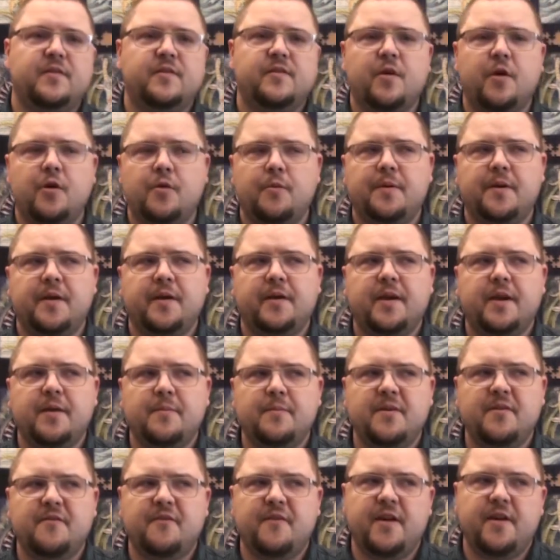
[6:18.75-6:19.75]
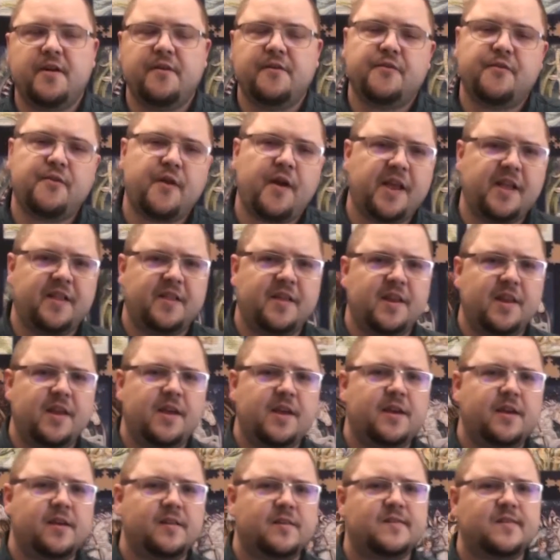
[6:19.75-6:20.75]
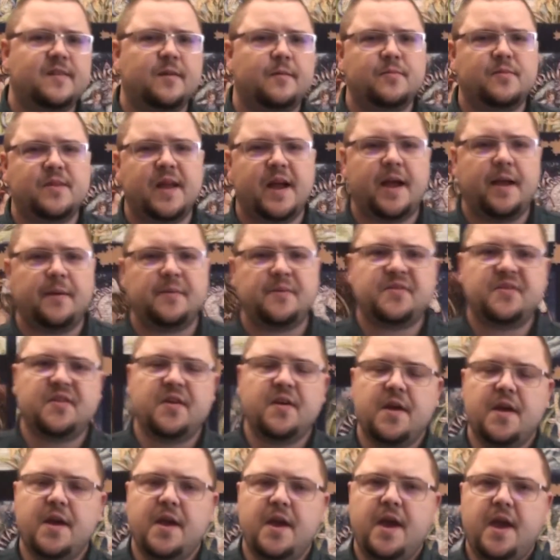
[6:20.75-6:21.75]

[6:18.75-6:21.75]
Scorpio can be very frightening sometimes,